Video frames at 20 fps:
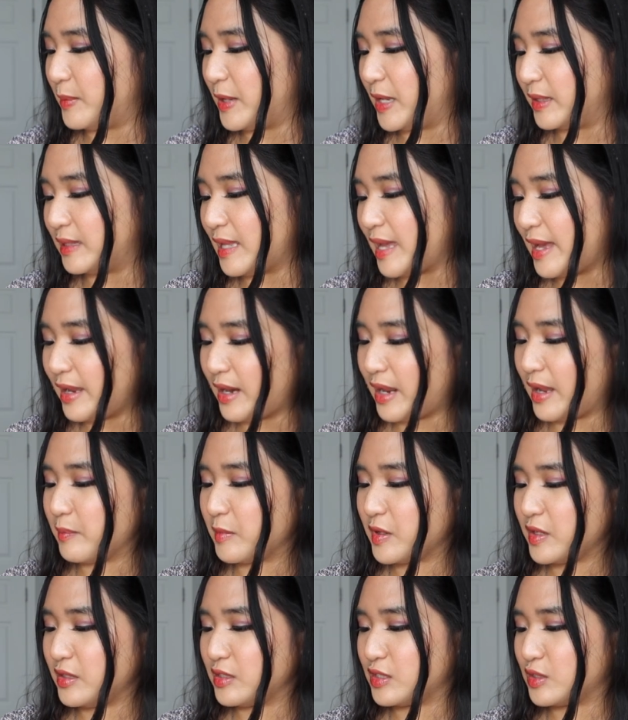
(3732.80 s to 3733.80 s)
about that. I'm
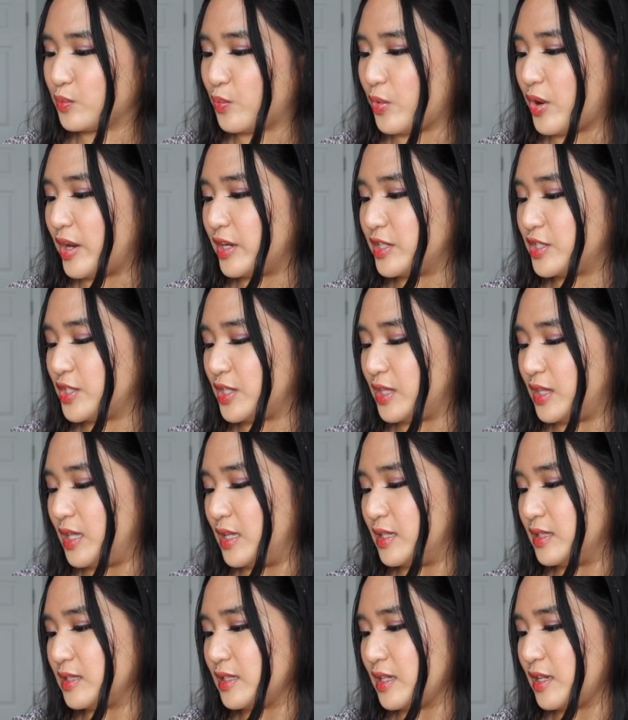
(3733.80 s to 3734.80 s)
gonna swatch
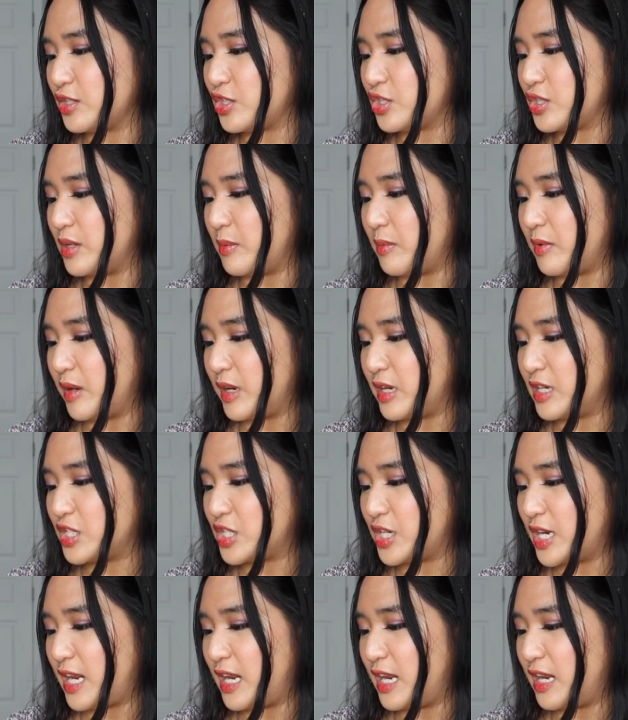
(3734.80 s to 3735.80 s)
this shimmery
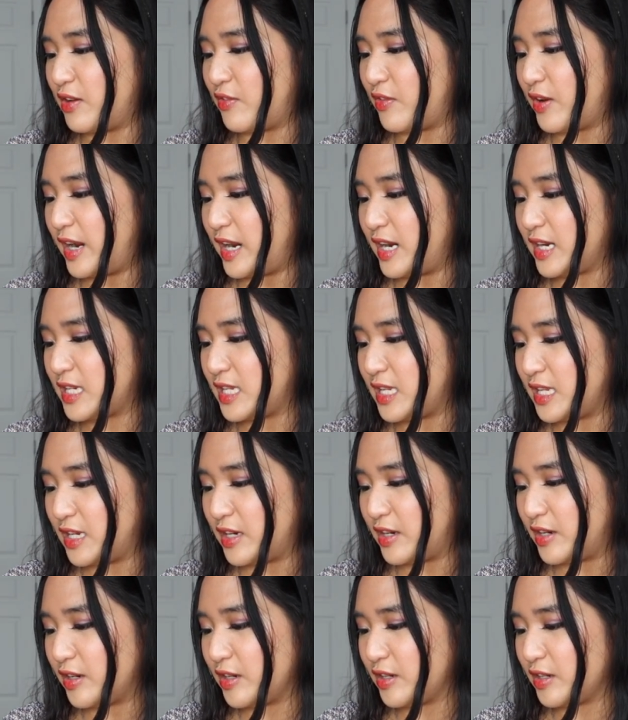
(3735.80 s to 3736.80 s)
shade right
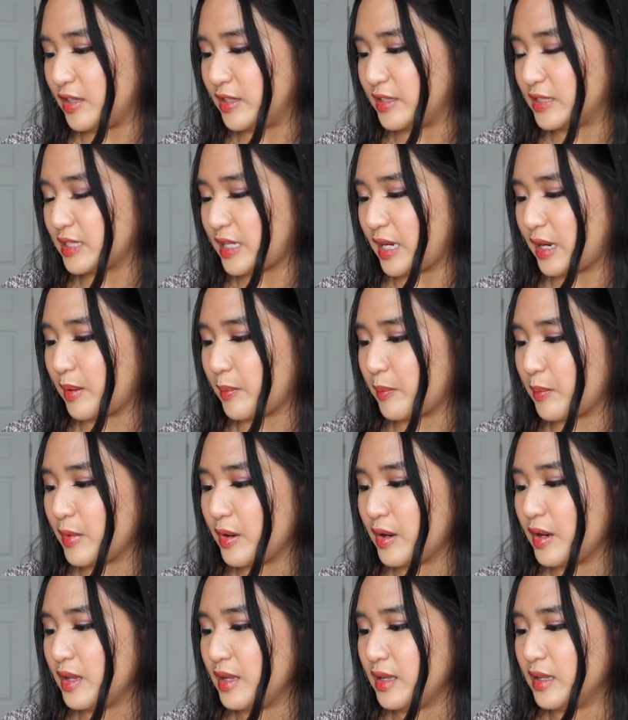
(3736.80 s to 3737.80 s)
here, this like
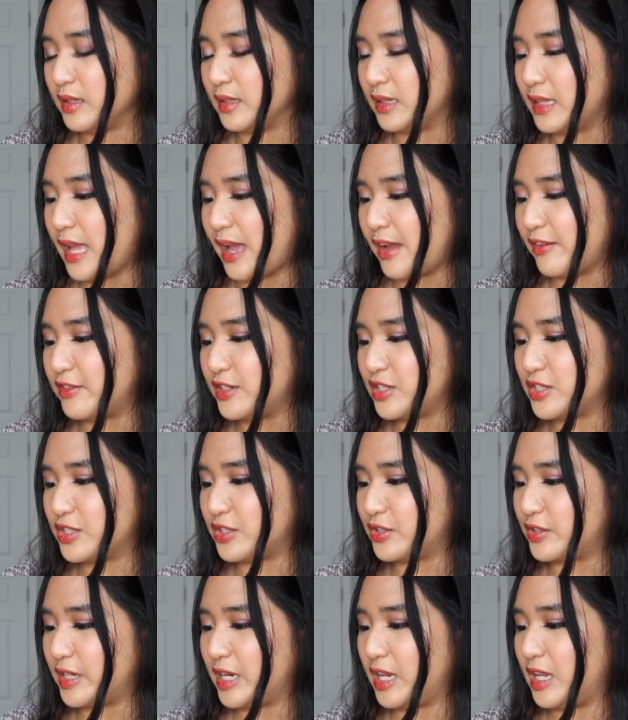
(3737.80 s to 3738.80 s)

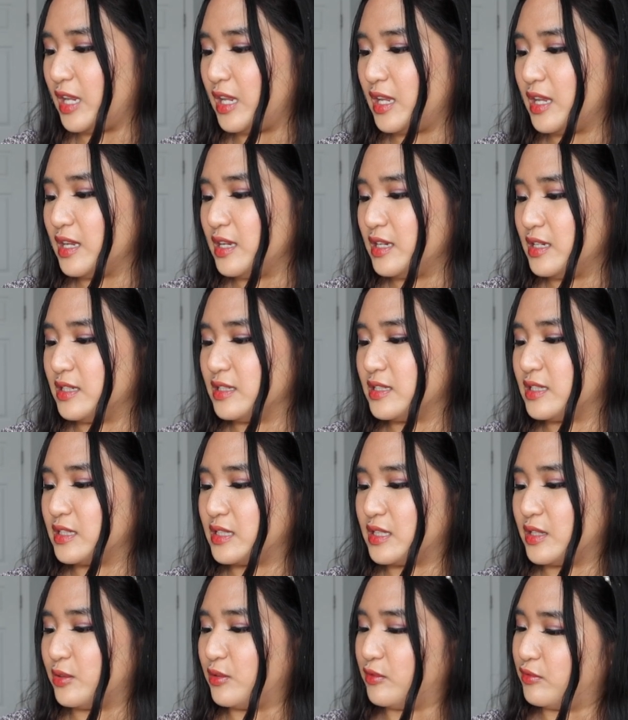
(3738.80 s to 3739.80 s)
lavendery
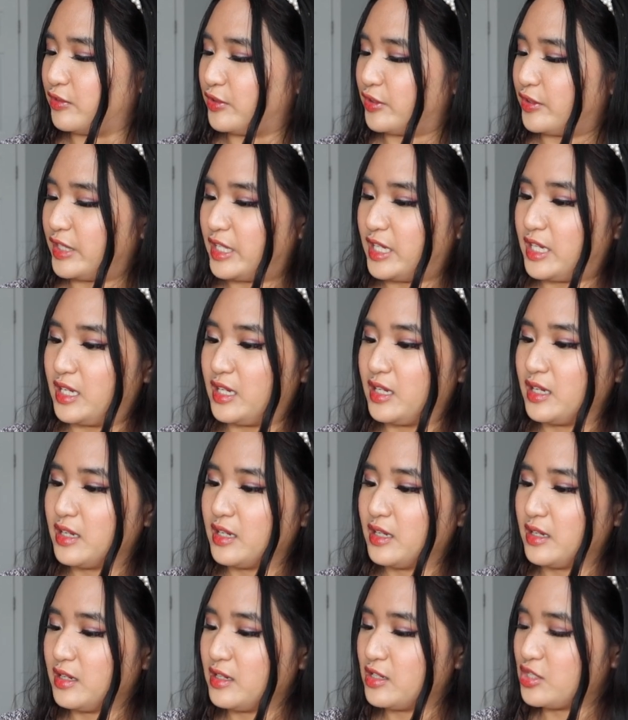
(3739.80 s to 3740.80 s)
silvery
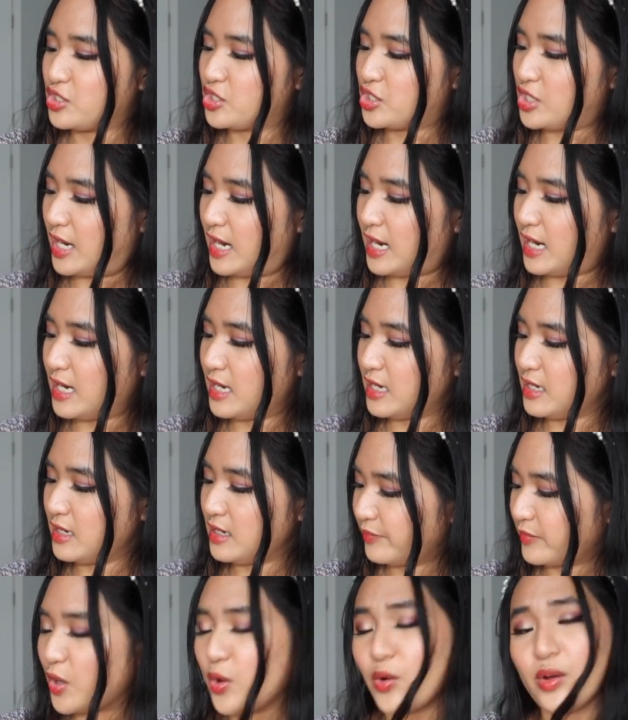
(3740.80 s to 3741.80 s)
shade.
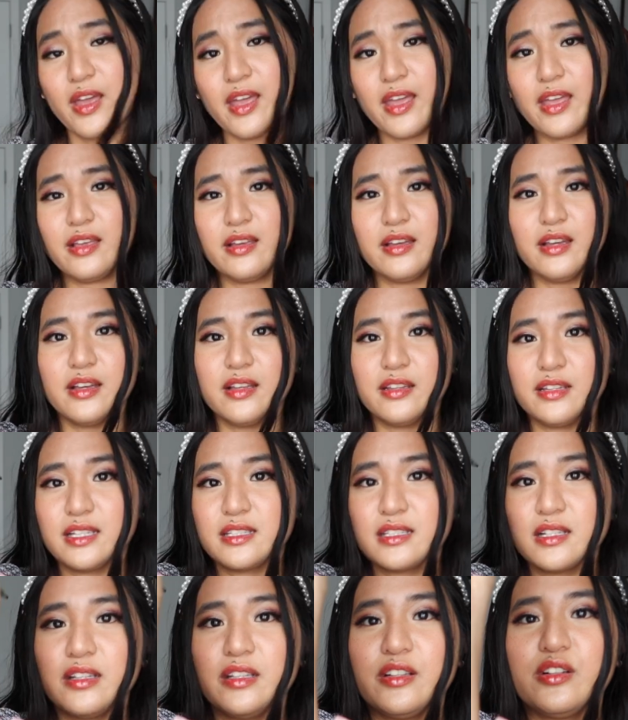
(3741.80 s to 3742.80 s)
Okay,
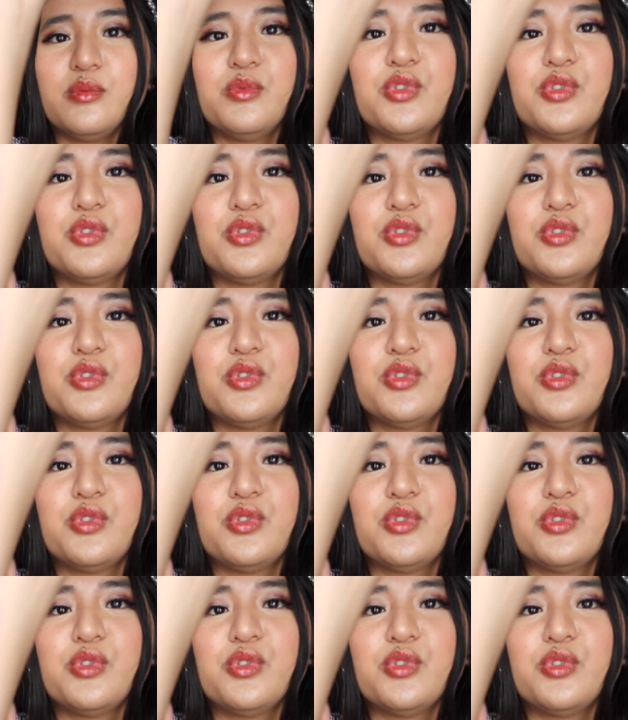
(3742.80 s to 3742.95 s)
that's a little